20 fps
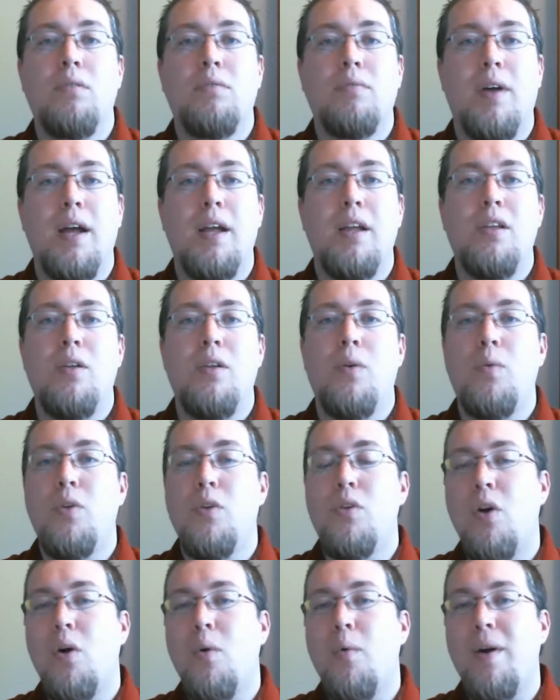right?
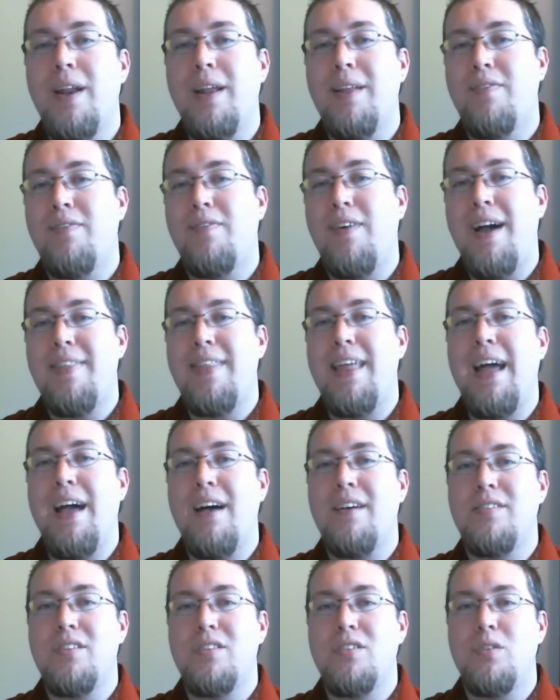You don't want to find that
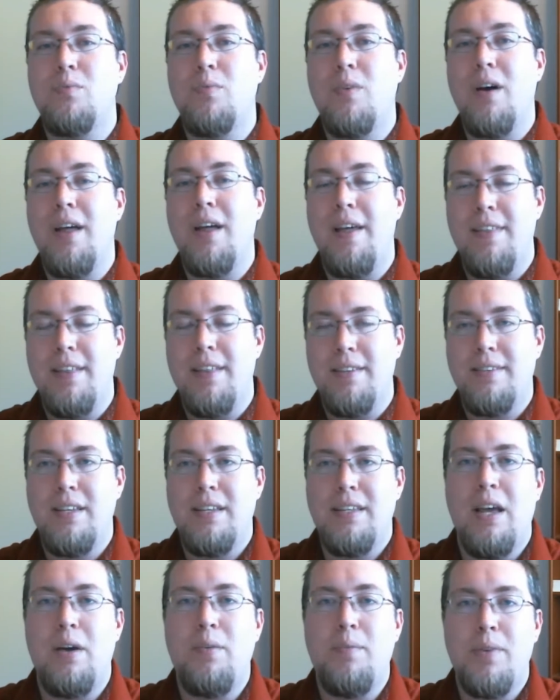house that you want and then
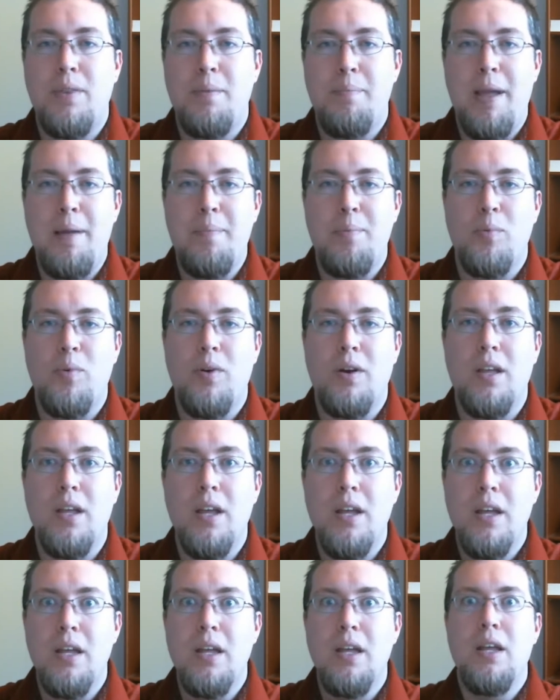sit down with the paperwork
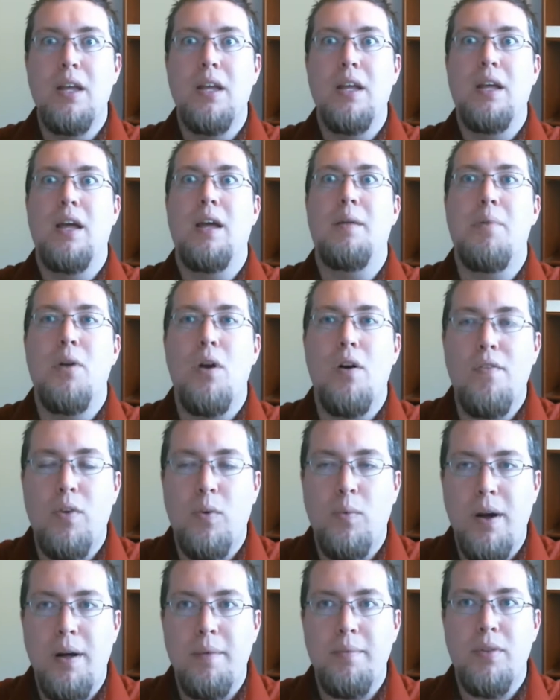and be
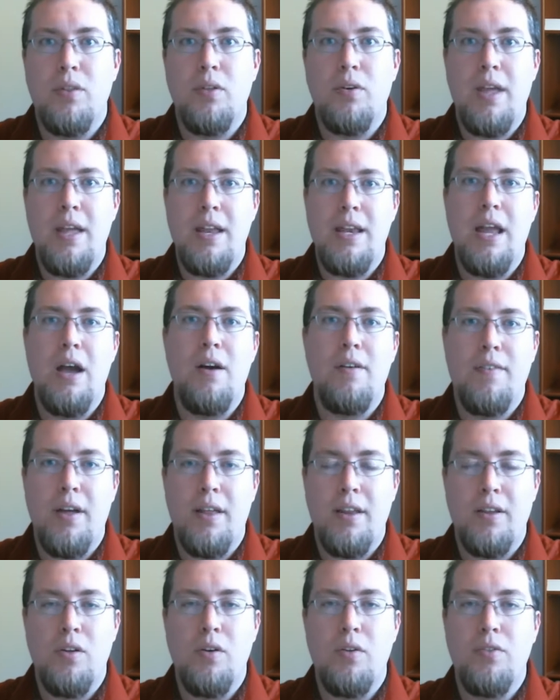overwhelmed with, okay, now I've
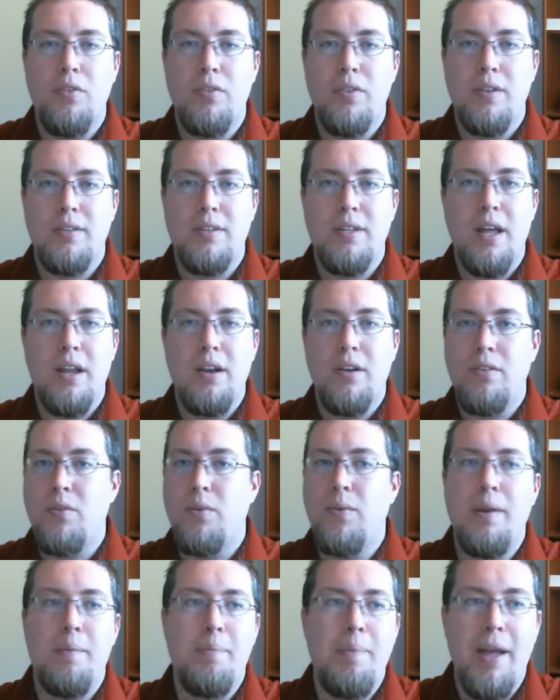got to go through this 10 or
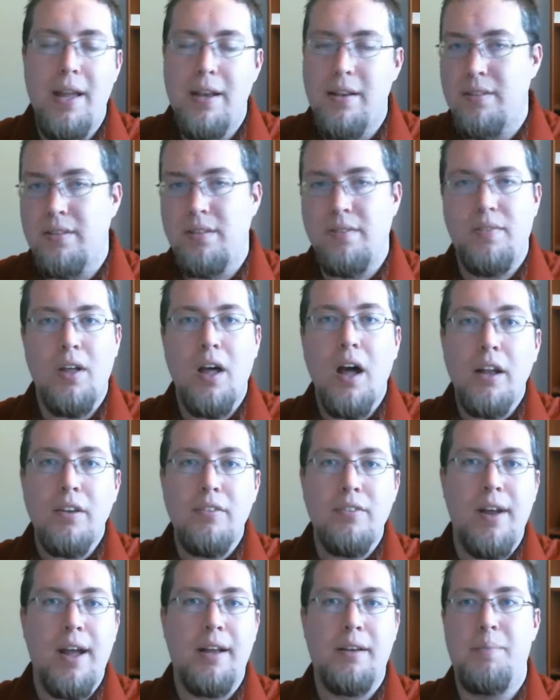20 pages of
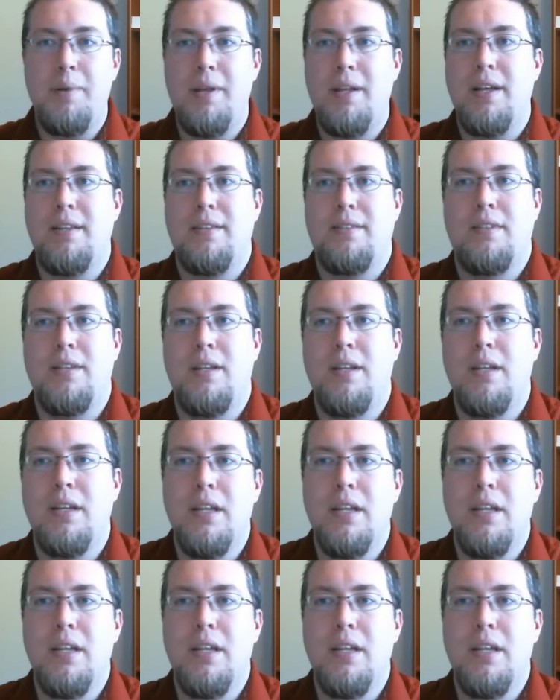contract because